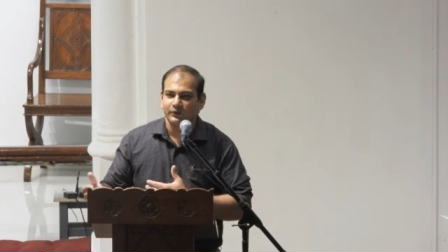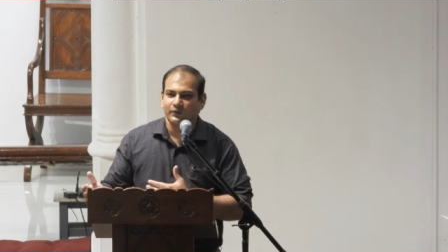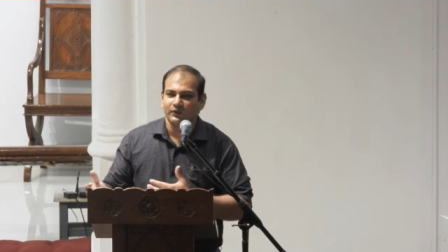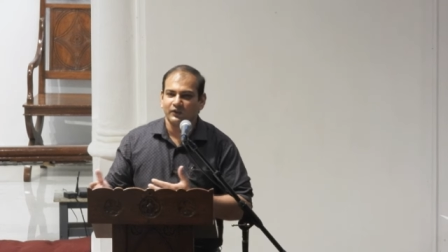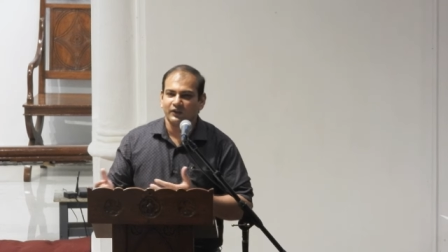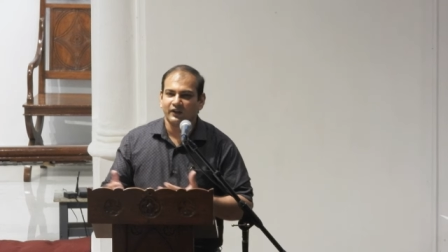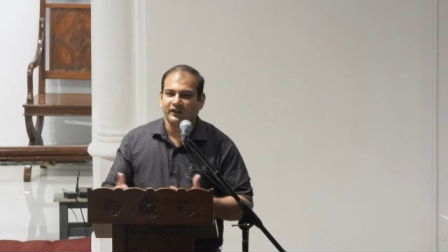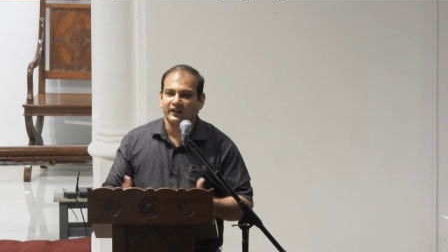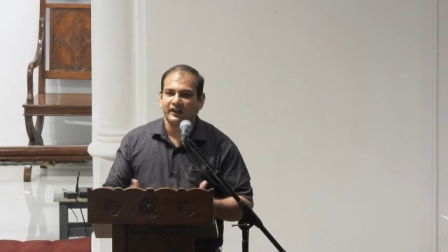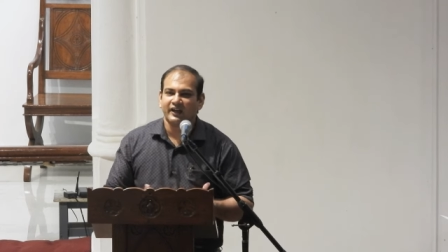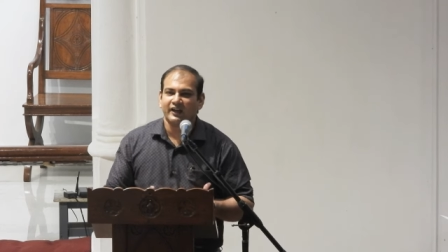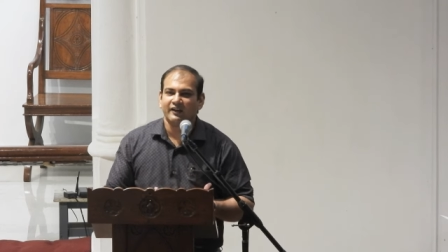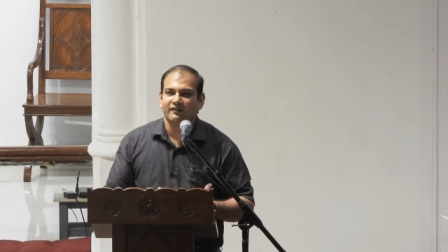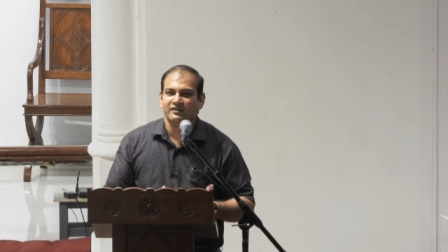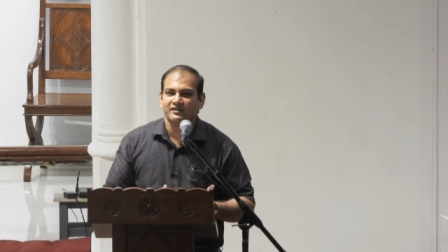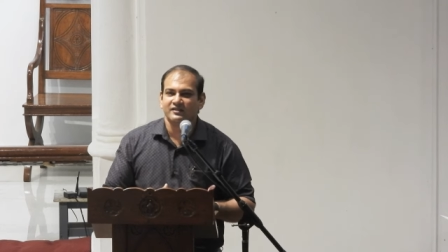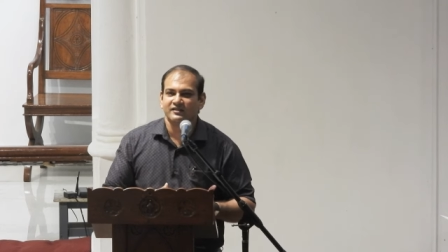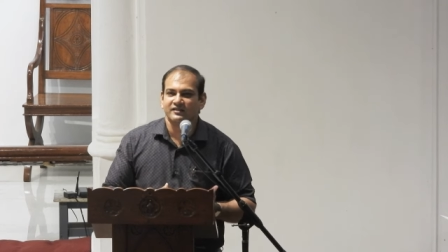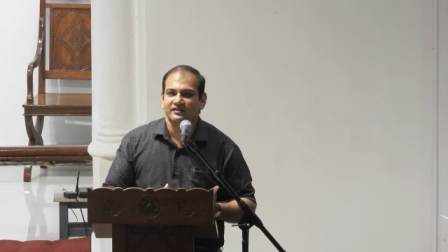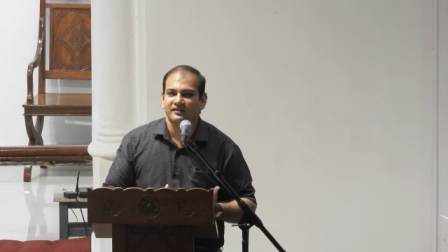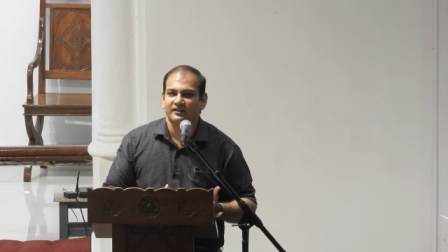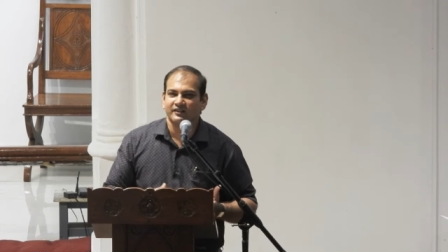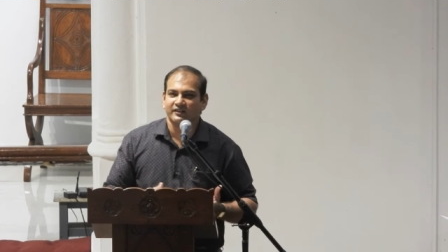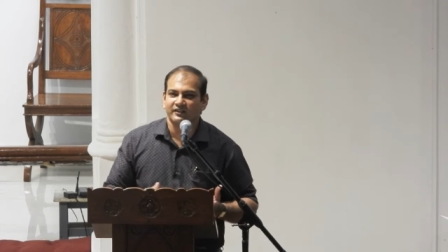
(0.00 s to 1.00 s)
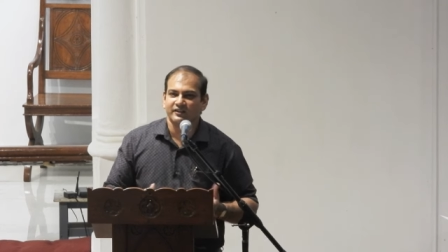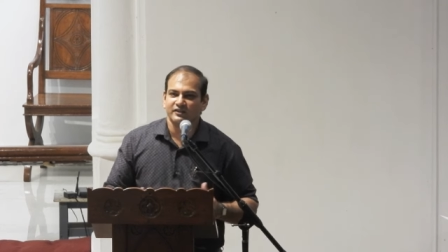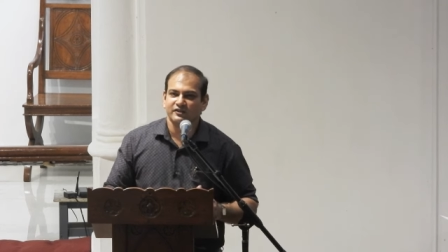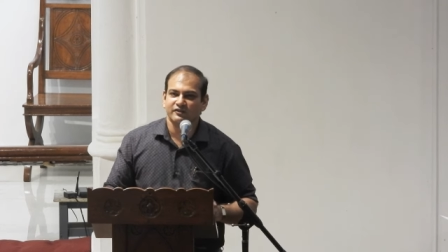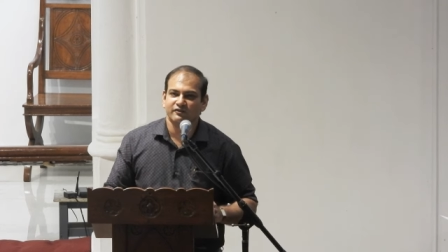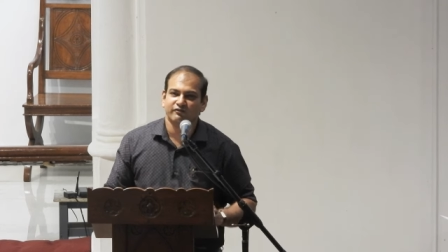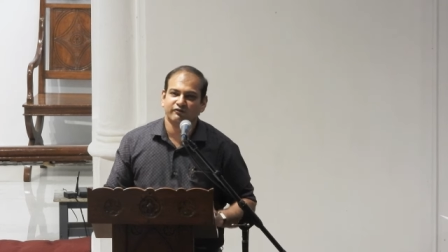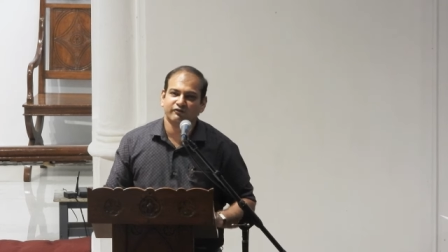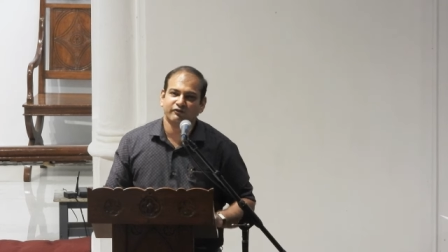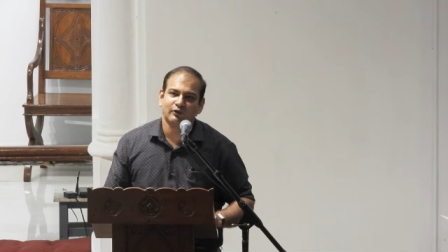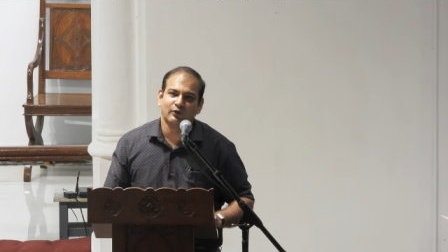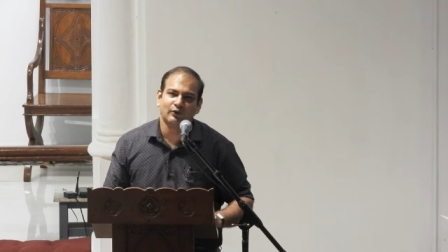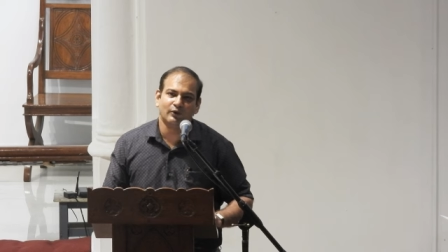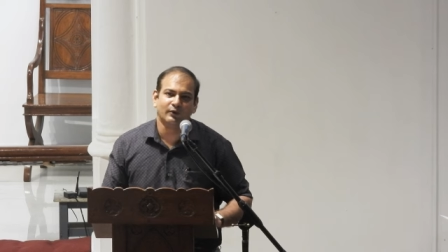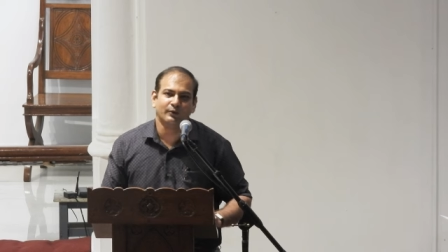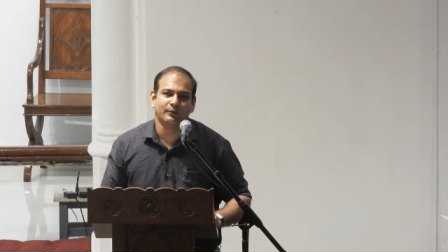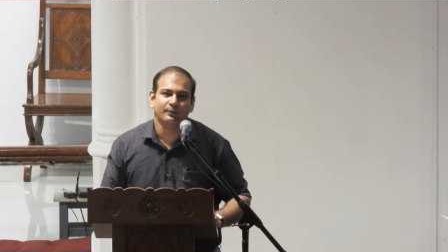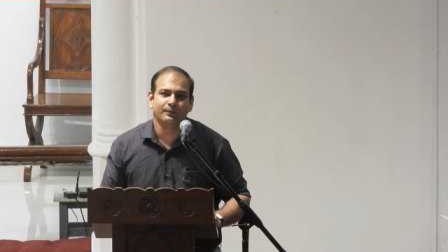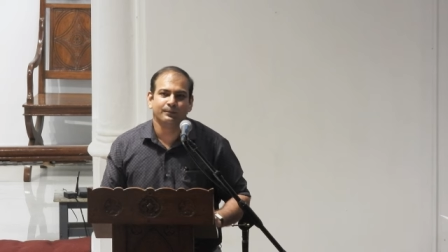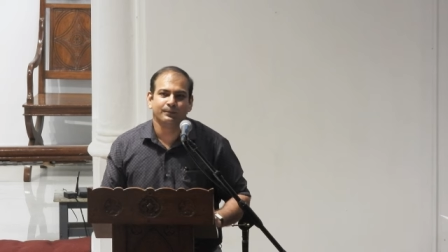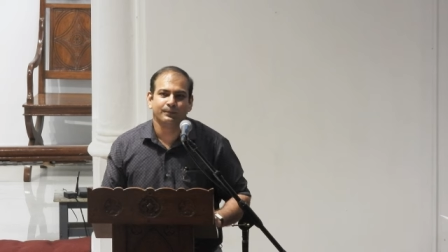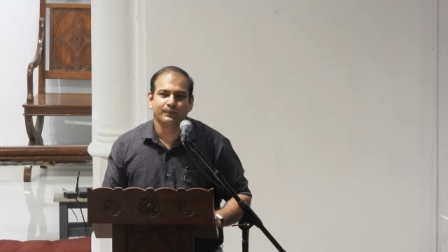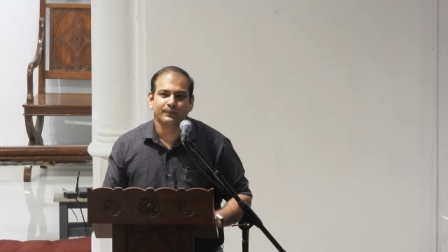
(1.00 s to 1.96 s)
you will not have a synchronous flow.